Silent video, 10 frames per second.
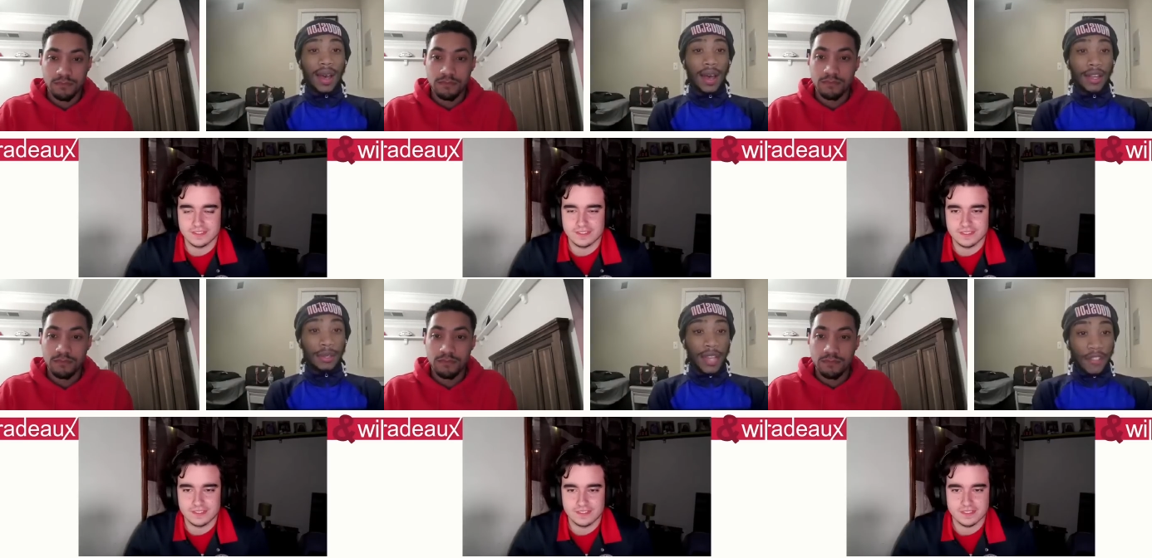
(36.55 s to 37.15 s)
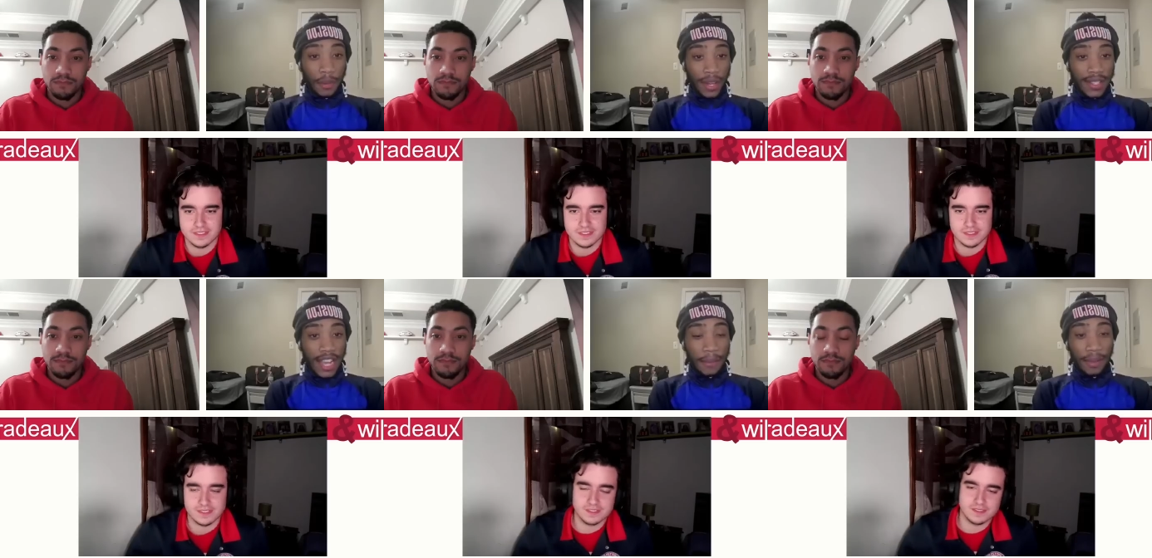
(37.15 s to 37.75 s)
Speaker 1: Uh, you definitely
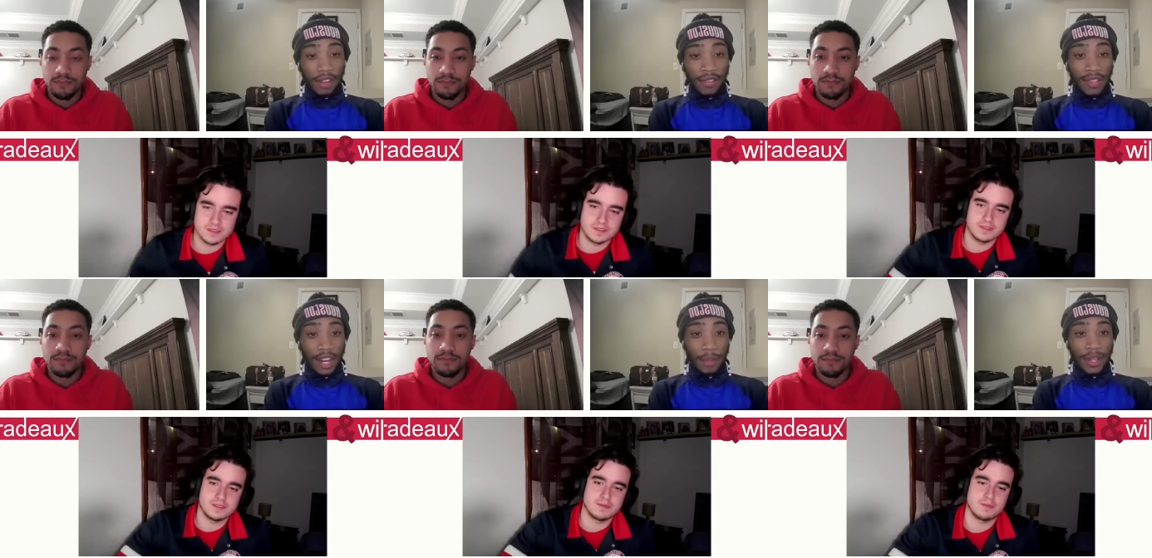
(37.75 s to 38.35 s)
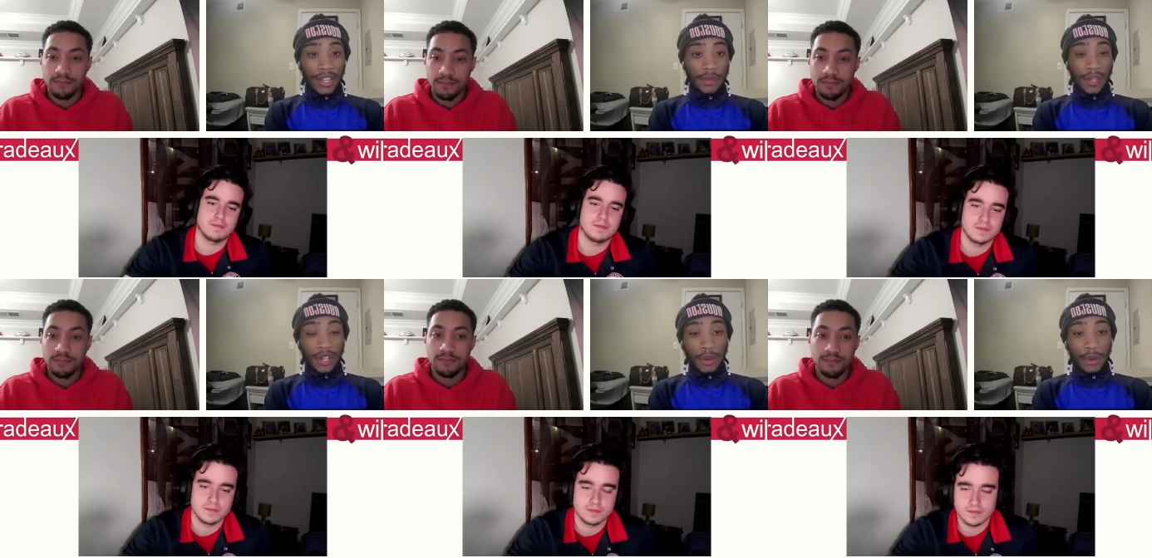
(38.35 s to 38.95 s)
want to tap in over there
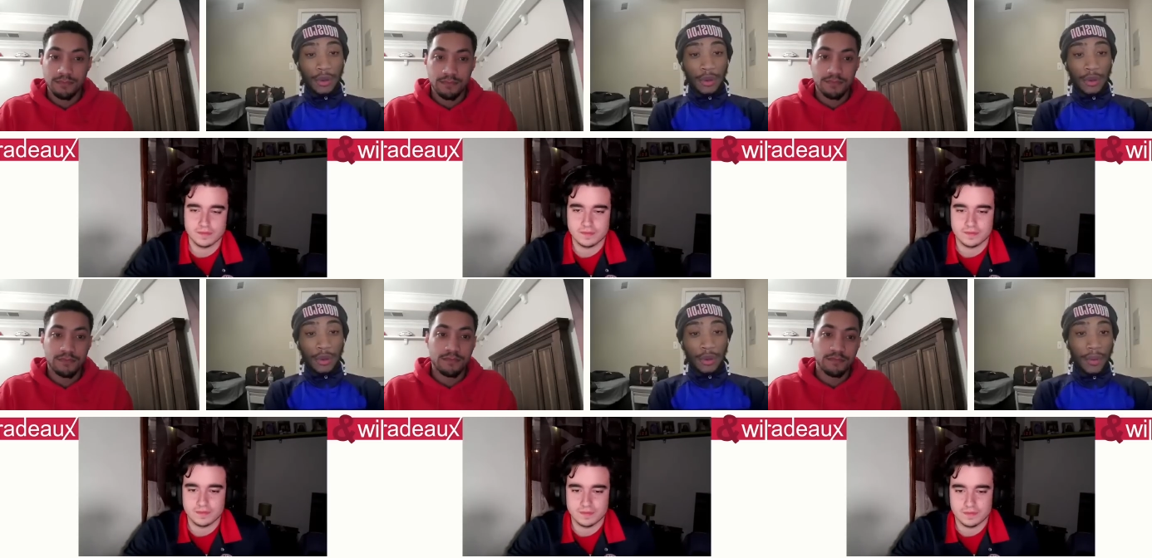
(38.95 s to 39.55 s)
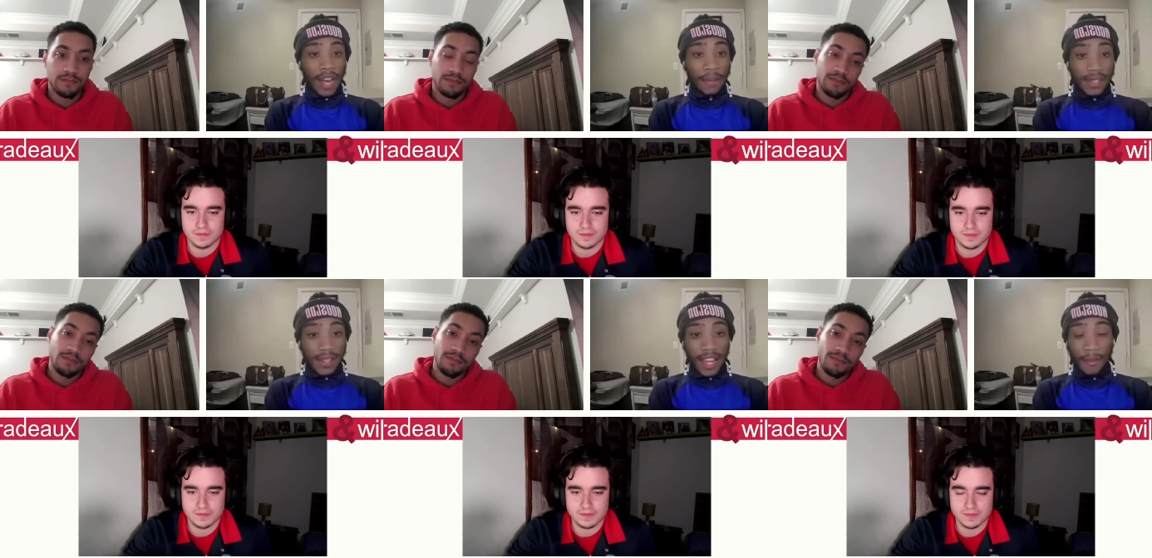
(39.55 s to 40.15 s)
because when news breaks, like what
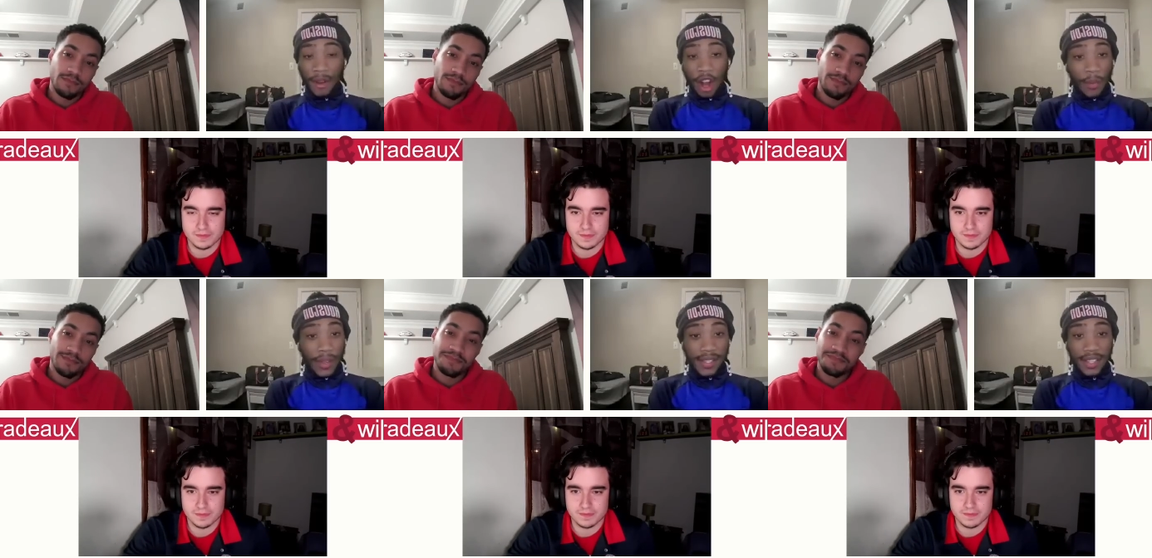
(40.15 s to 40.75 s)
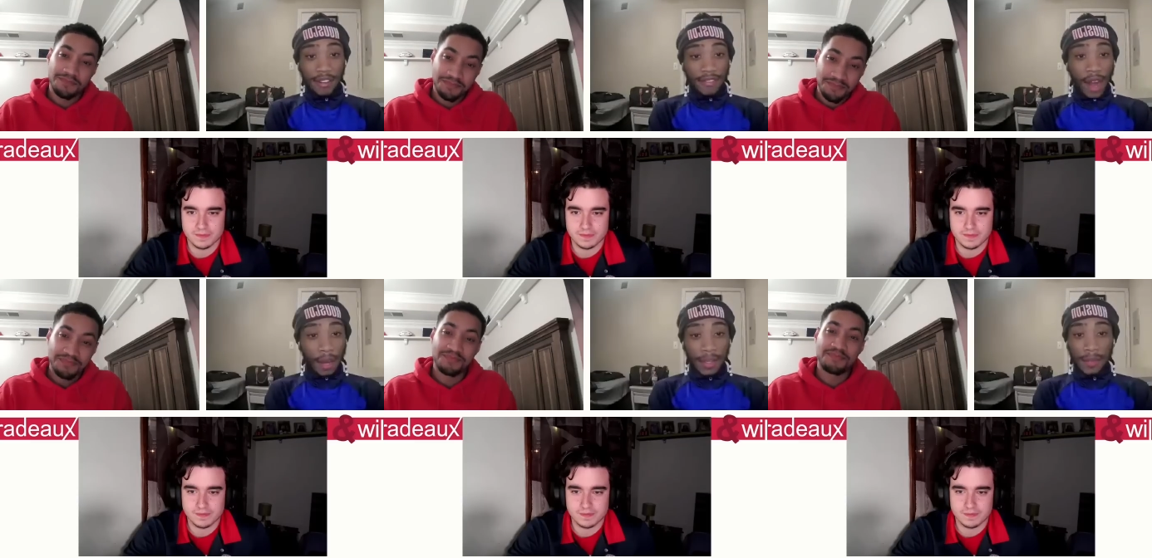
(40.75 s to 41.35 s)
happened today, we're always, you know,
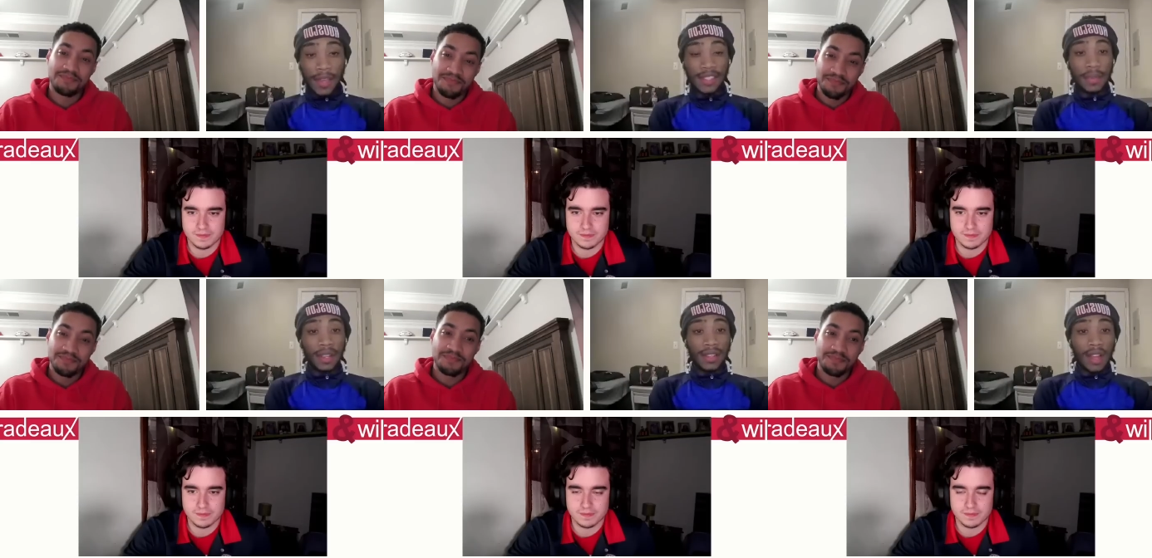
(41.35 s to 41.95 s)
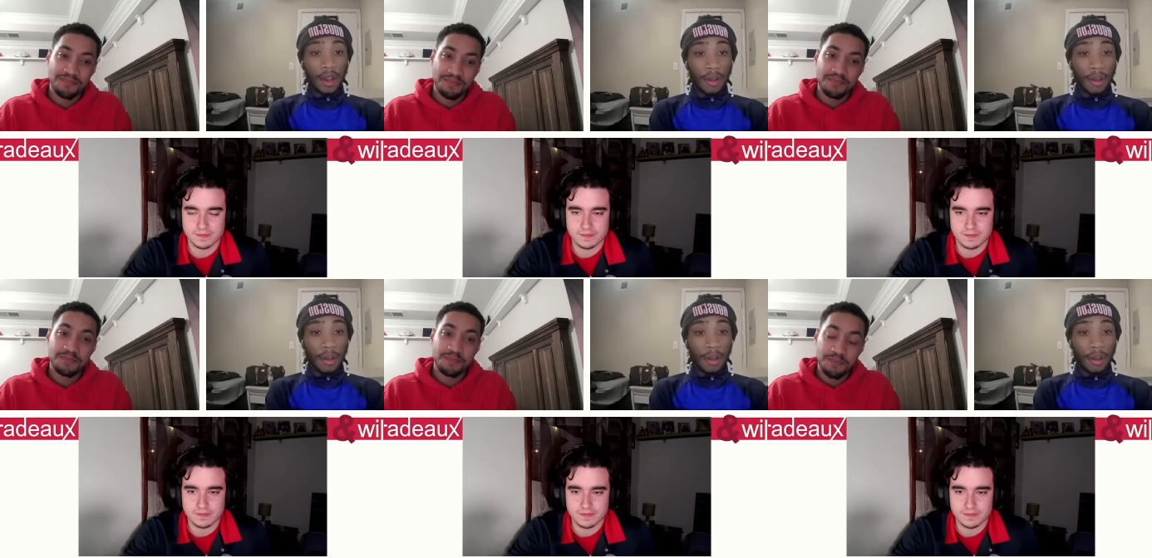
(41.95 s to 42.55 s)
find up the space immediately to talk
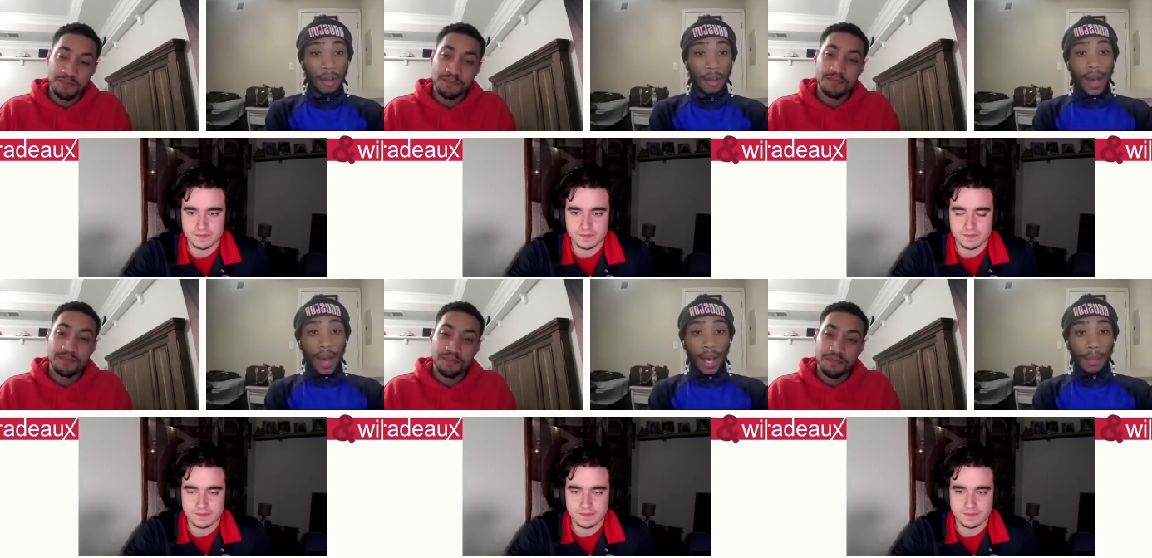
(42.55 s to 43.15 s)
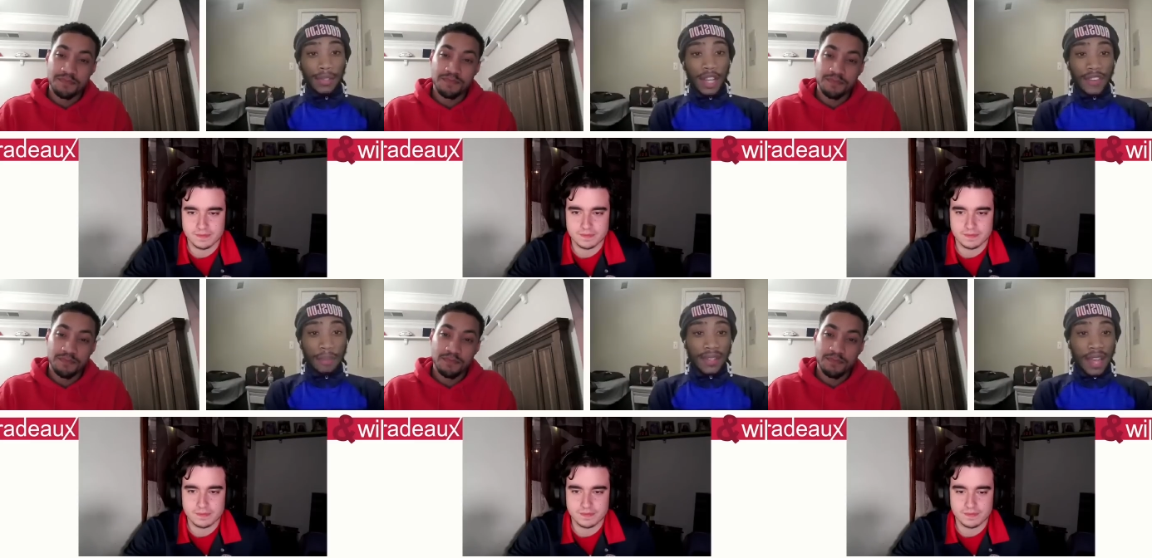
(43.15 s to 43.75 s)
about it. Um, so
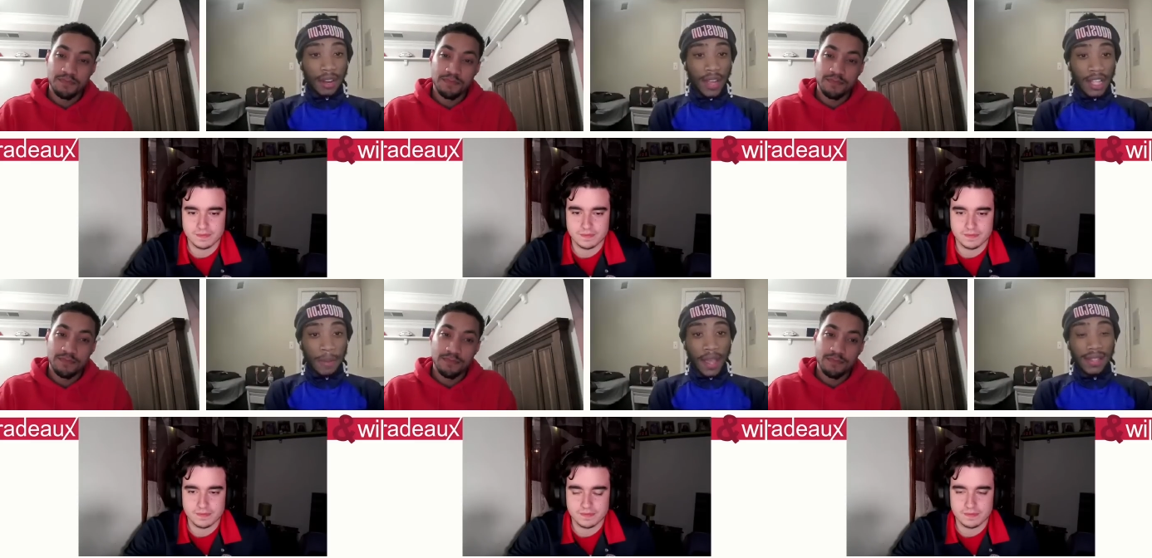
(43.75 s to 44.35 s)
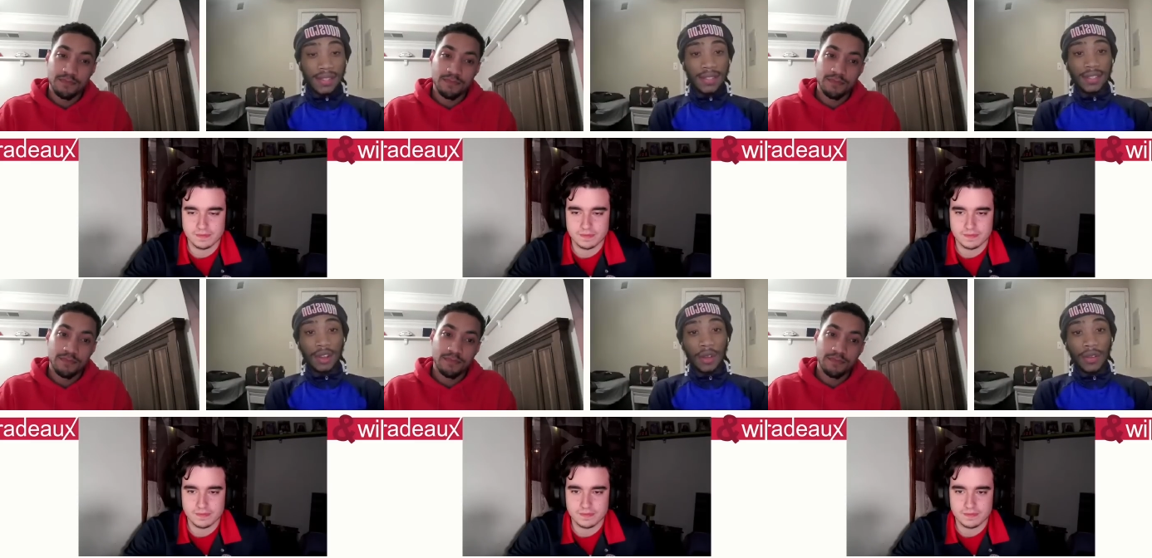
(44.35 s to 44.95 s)
if you miss out on that space, it's,
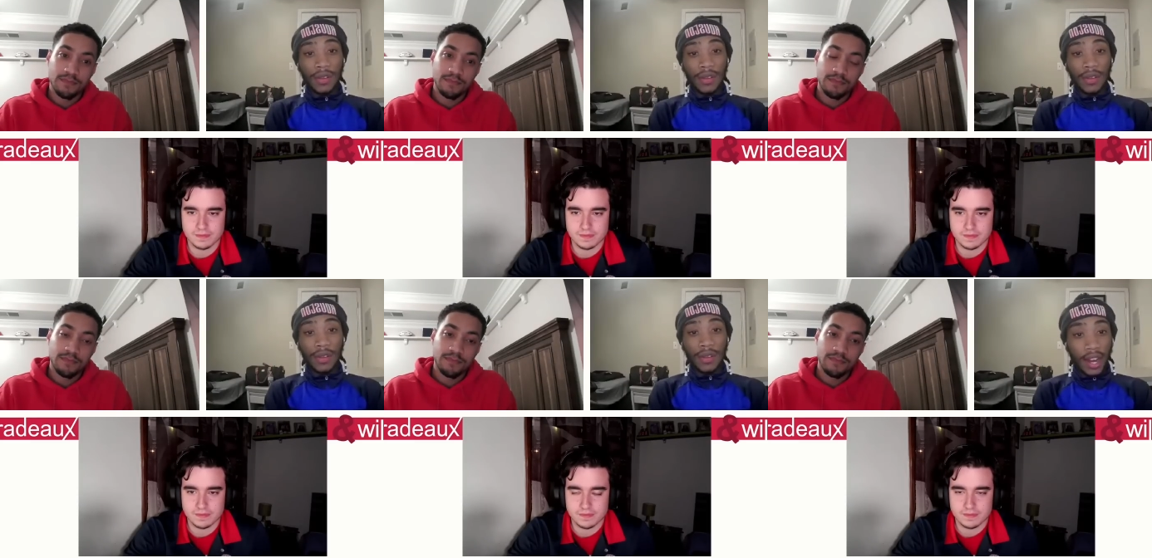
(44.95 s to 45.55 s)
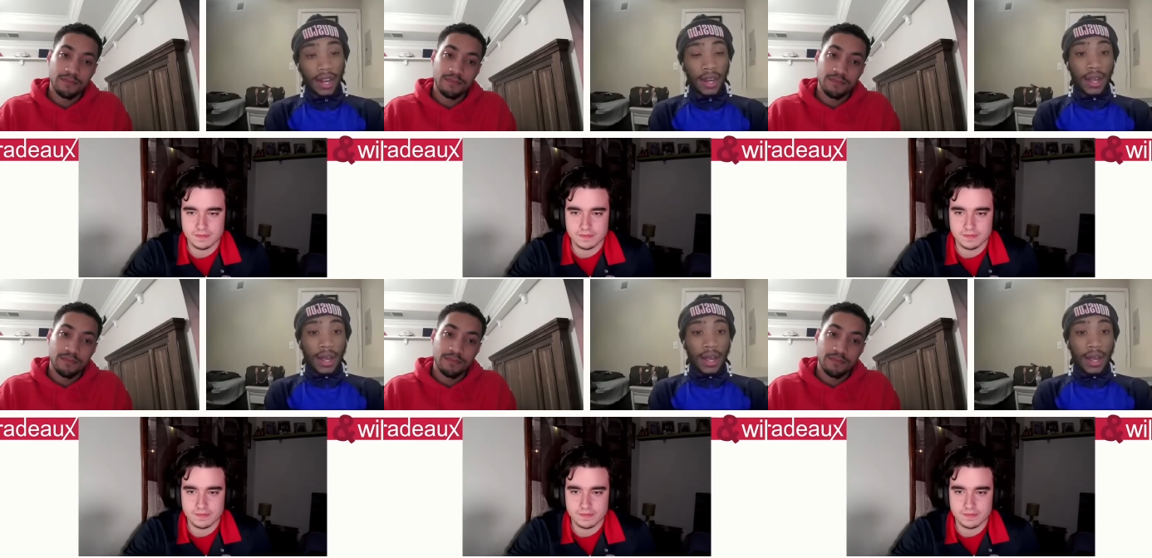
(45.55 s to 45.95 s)
it's on over there.